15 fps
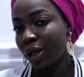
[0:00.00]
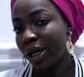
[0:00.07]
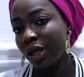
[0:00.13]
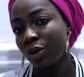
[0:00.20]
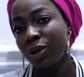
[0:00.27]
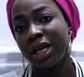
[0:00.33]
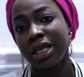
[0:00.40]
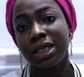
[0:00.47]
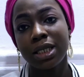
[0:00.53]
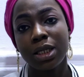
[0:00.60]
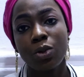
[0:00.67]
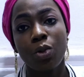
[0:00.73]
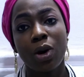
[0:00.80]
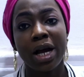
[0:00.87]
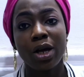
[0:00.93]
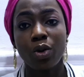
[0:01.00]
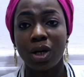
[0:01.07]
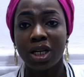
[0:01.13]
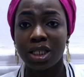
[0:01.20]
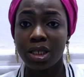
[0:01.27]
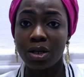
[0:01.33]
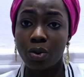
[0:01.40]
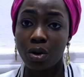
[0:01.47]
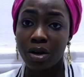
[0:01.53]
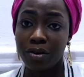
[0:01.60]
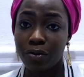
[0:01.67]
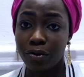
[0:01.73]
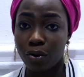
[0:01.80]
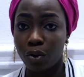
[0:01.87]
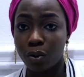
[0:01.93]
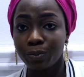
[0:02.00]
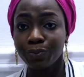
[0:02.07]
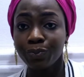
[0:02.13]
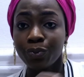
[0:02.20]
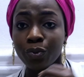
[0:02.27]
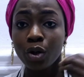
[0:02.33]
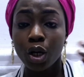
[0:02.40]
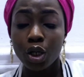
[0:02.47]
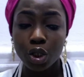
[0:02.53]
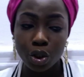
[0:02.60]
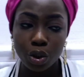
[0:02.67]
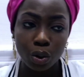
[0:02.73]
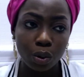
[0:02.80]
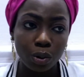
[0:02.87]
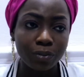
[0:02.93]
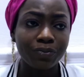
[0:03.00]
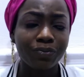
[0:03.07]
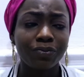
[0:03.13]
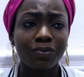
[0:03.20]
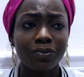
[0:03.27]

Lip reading: NYC while you are still going for school.